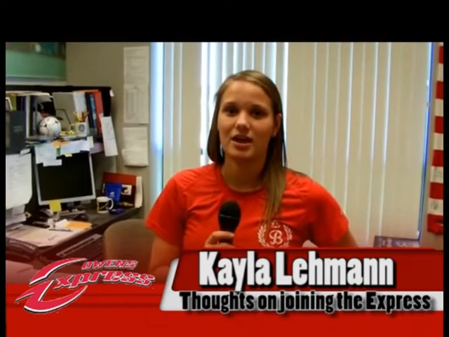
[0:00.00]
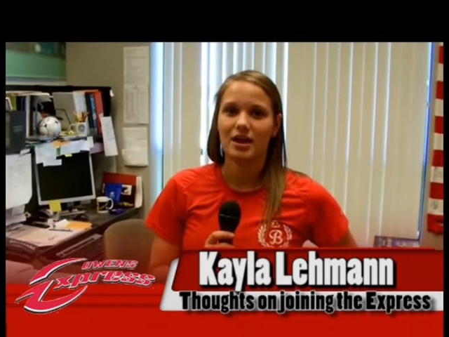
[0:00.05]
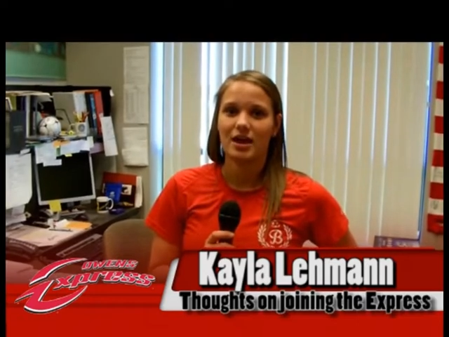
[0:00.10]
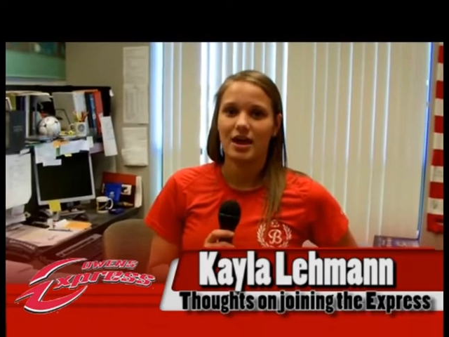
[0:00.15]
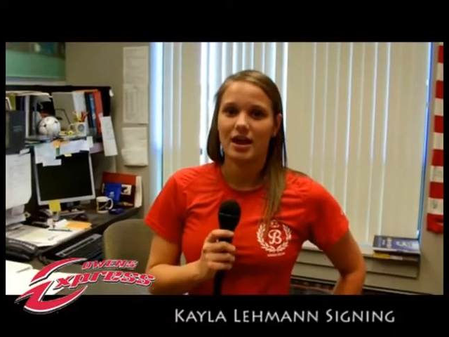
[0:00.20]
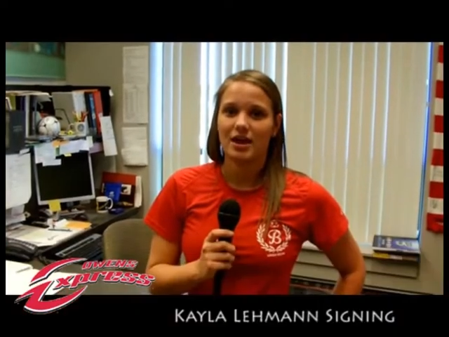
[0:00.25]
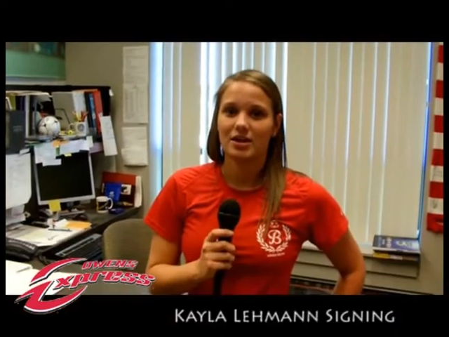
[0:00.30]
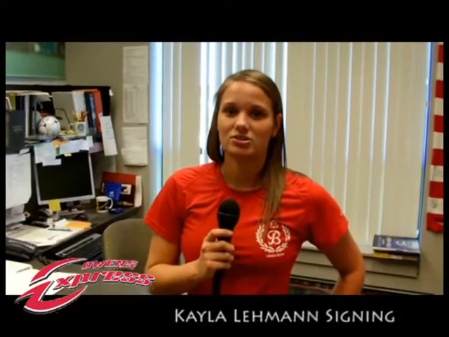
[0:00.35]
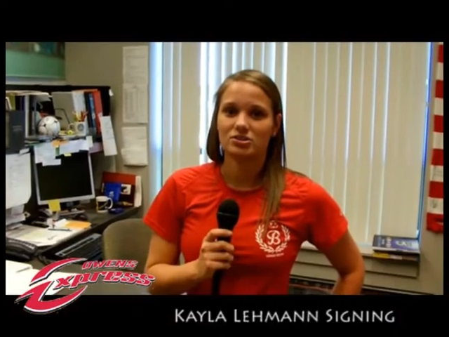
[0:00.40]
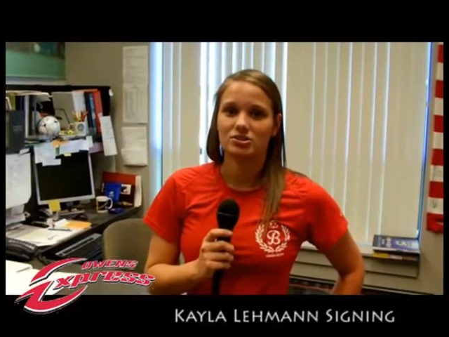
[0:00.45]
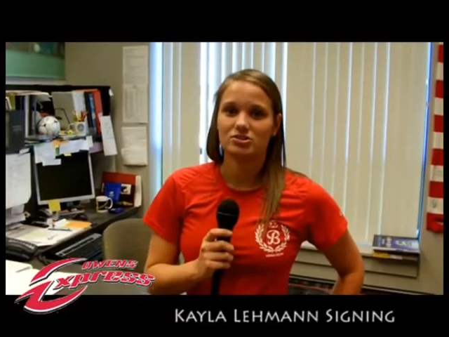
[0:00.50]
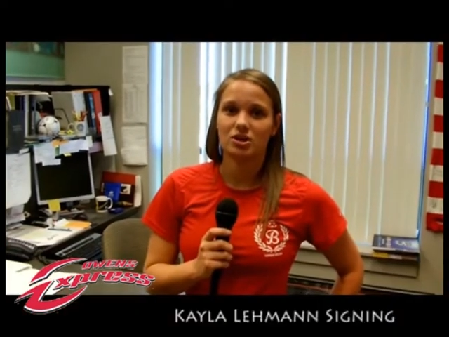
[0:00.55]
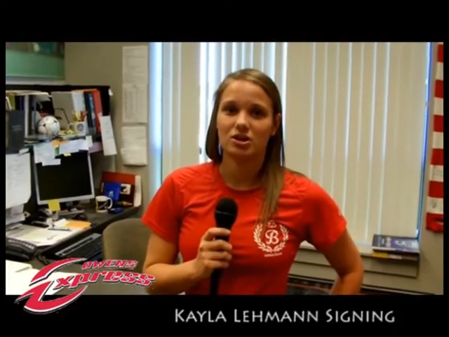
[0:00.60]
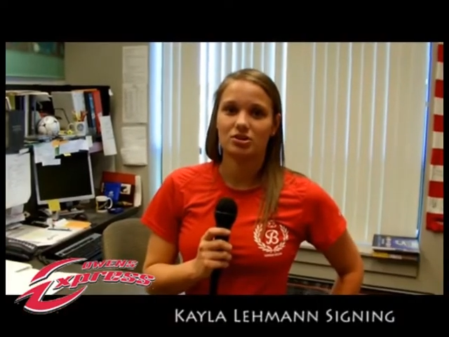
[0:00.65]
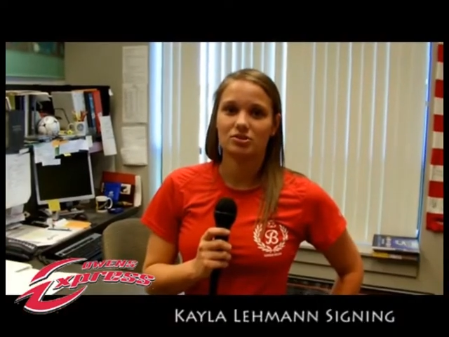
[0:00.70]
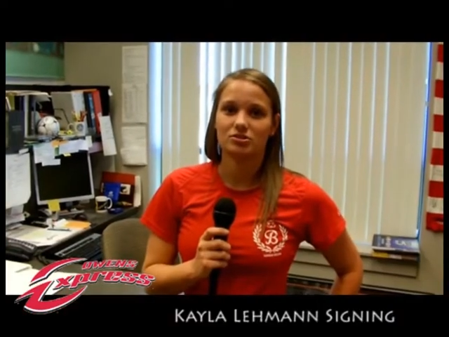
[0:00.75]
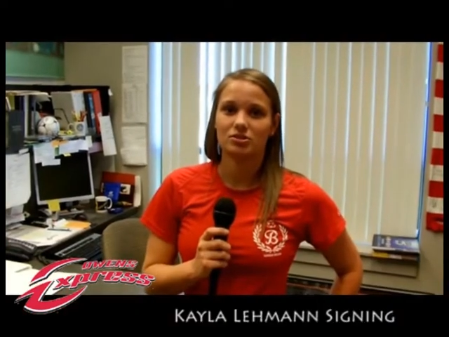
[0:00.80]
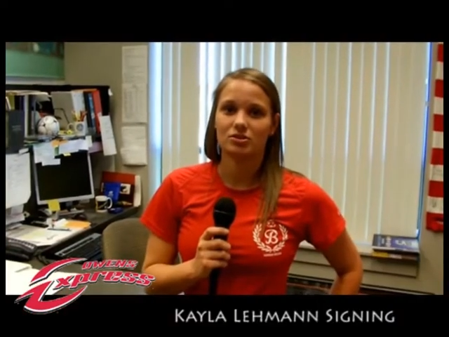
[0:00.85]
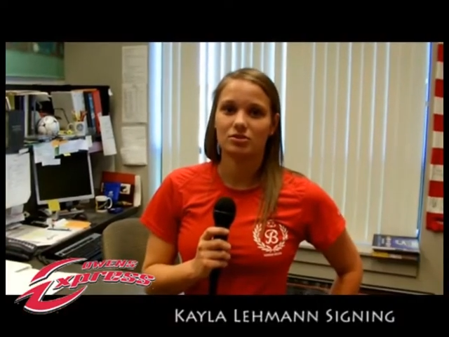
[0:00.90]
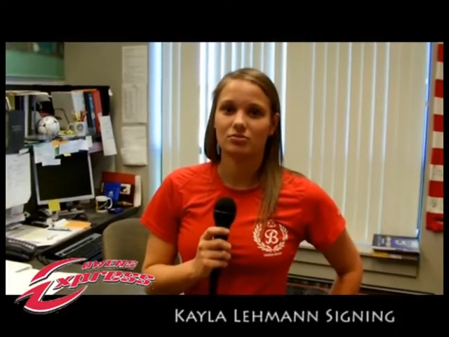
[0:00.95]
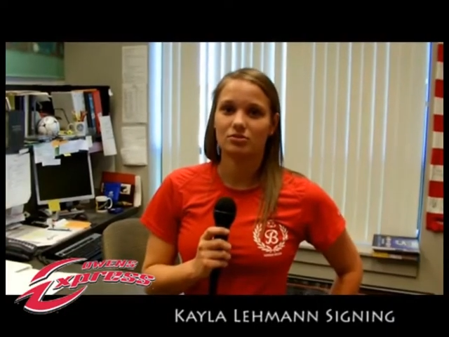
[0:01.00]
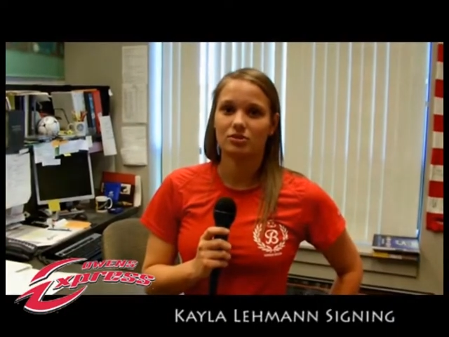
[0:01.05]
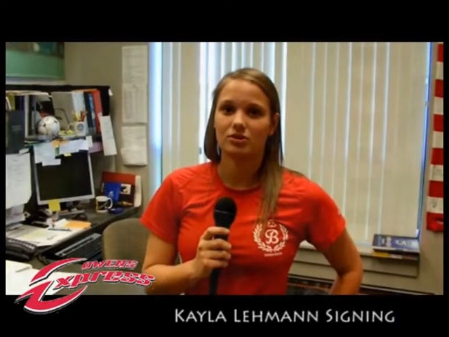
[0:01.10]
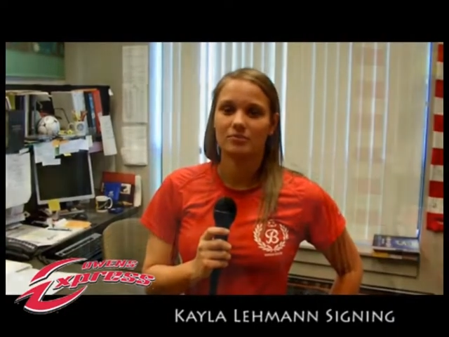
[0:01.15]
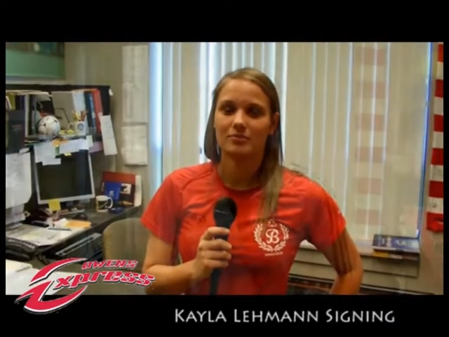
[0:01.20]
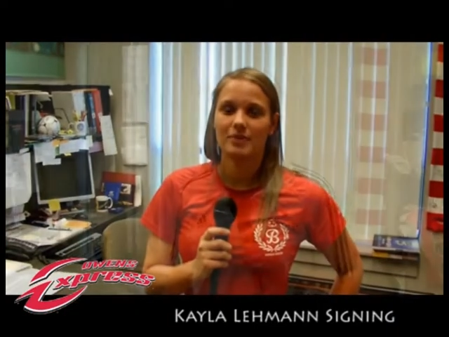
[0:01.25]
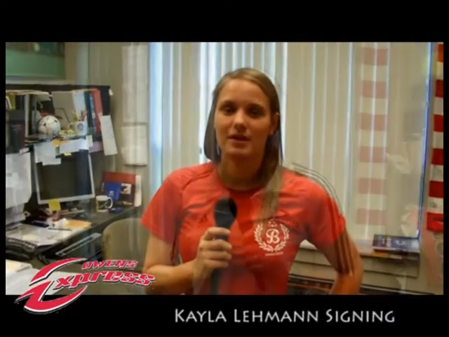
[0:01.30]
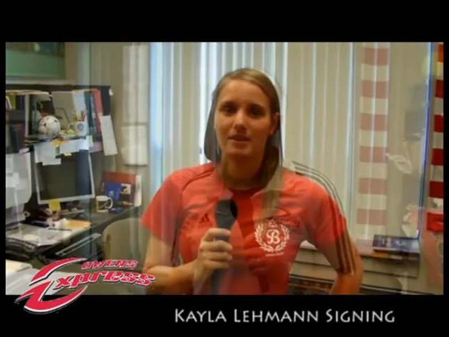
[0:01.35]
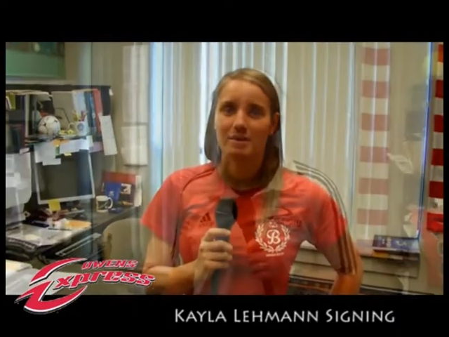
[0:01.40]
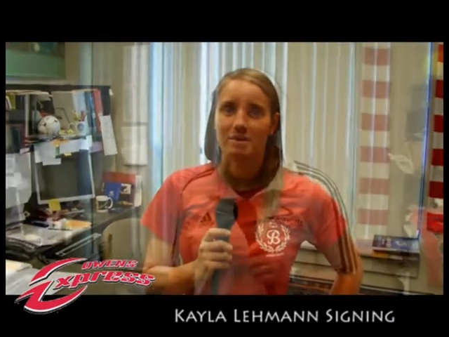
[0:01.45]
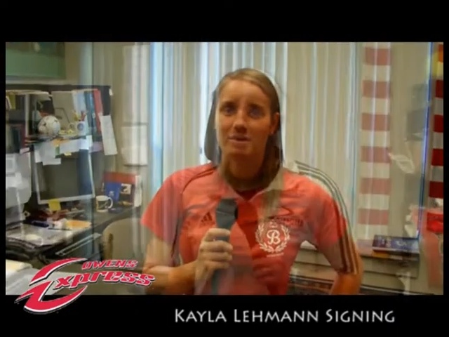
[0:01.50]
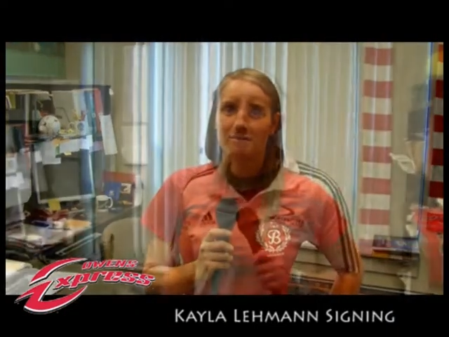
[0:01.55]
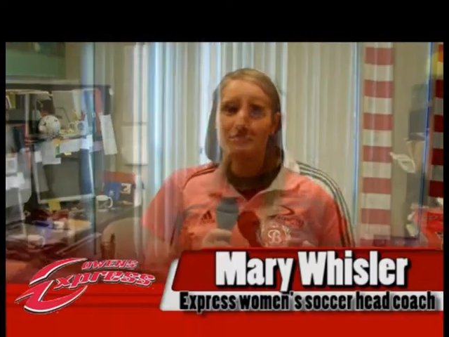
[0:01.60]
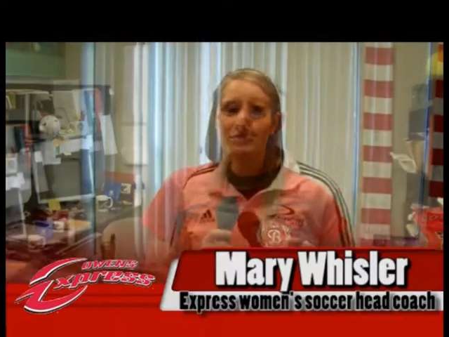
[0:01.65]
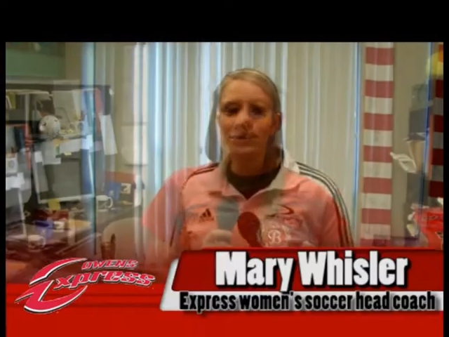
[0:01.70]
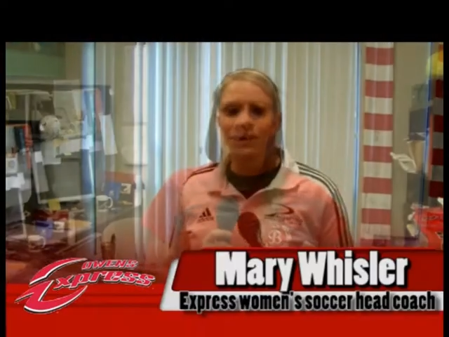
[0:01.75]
and she talked so good about them.